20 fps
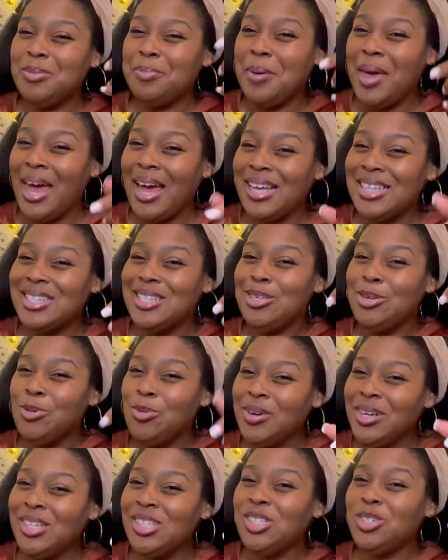back
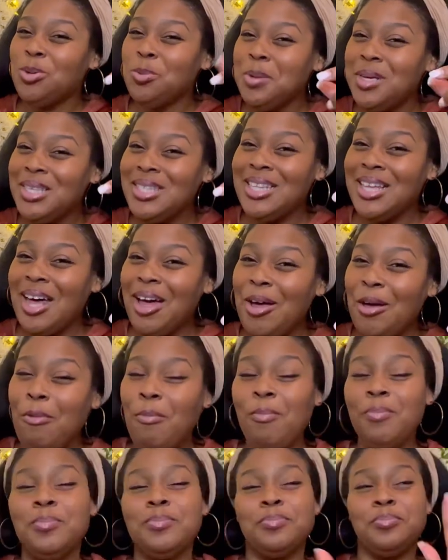200 weeks
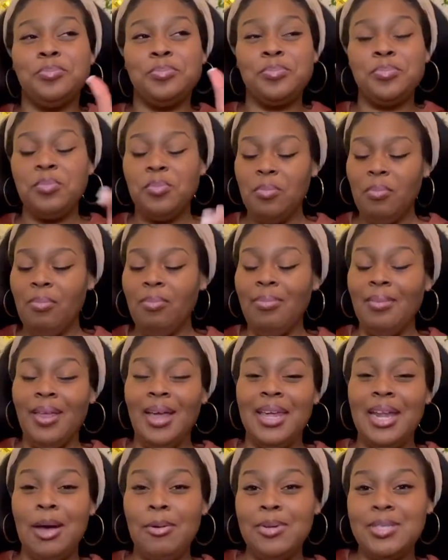ago
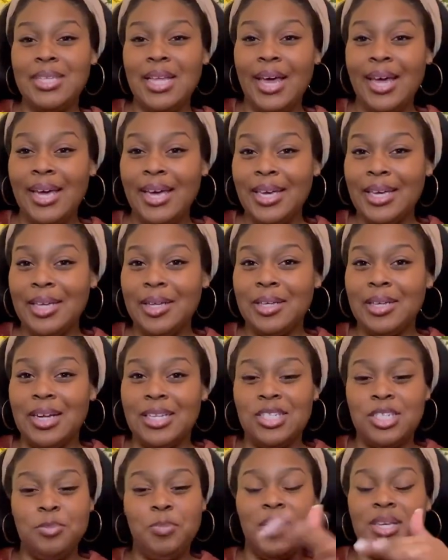and I was like, I
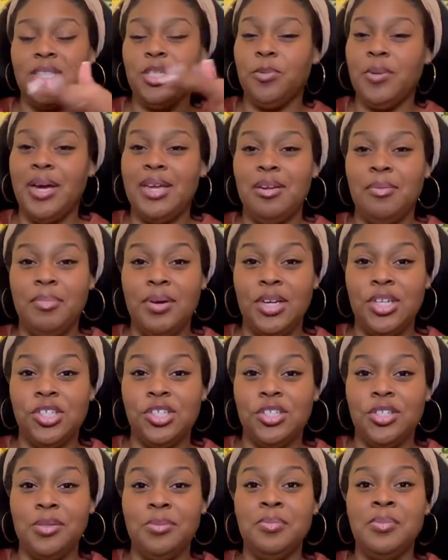just picked a random
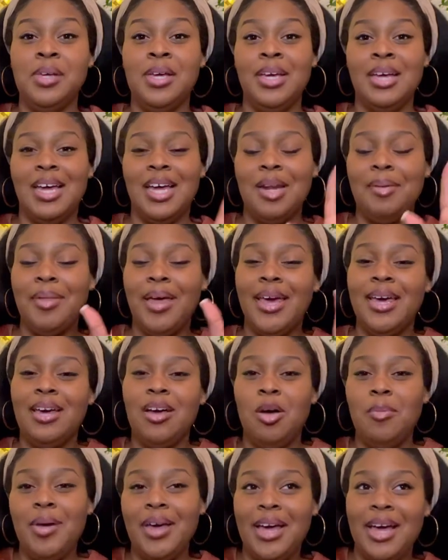picture. I'm like,
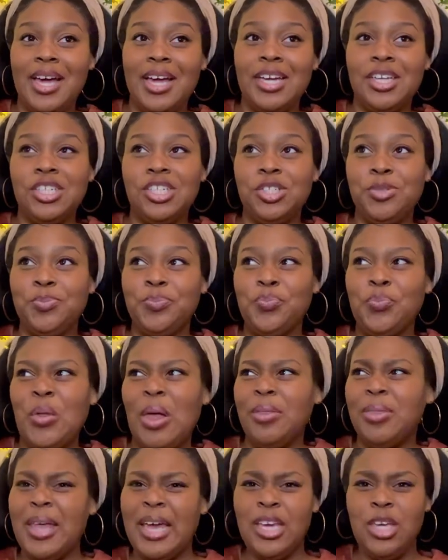oh my gosh,
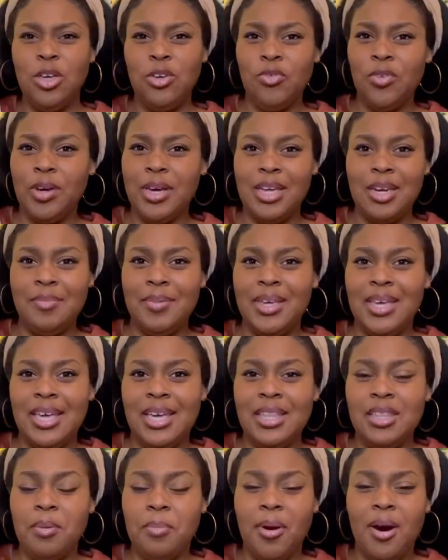thank you for getting me
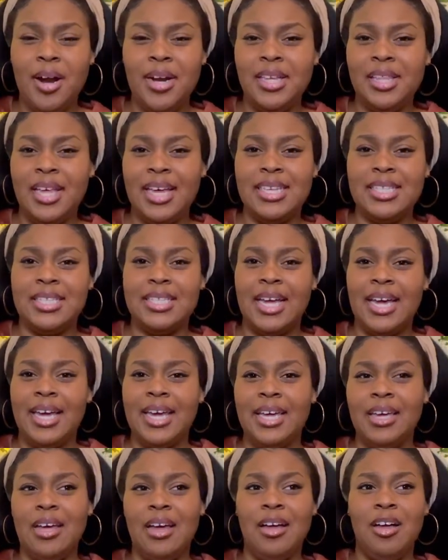in the party last
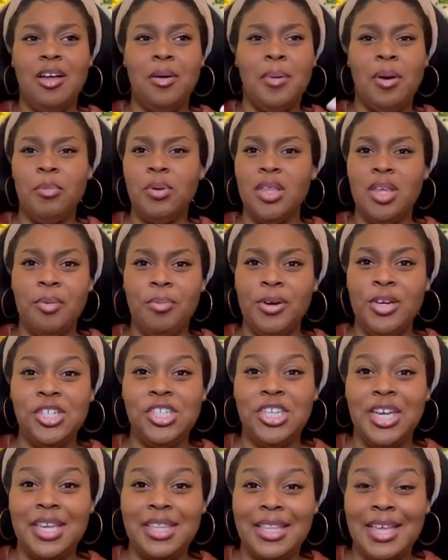night. Um, I really
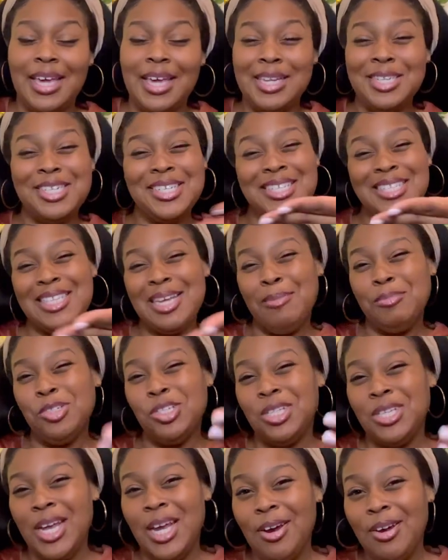appreciate that. Just some
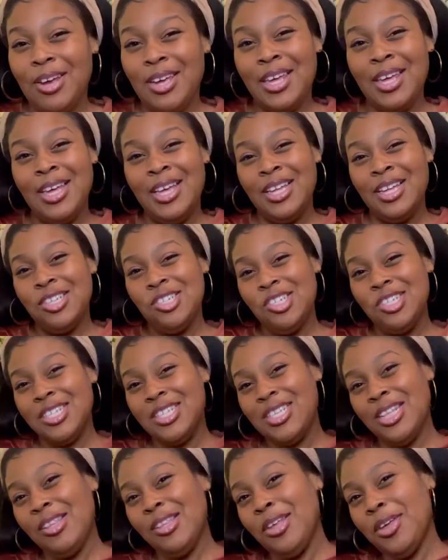generic,
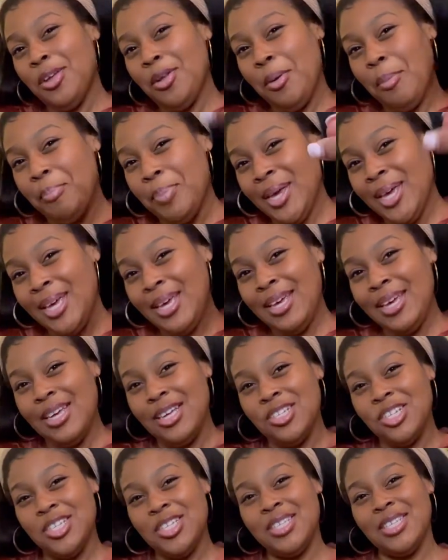just a little
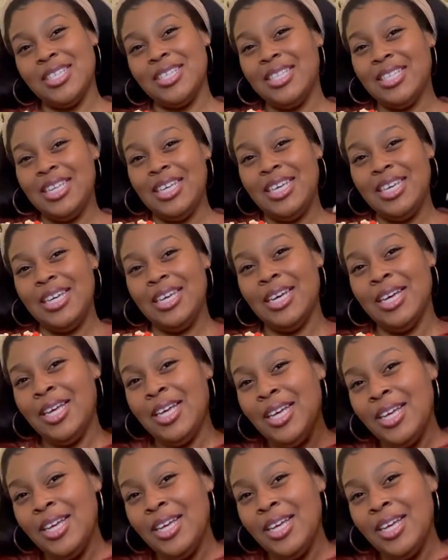ping just to see,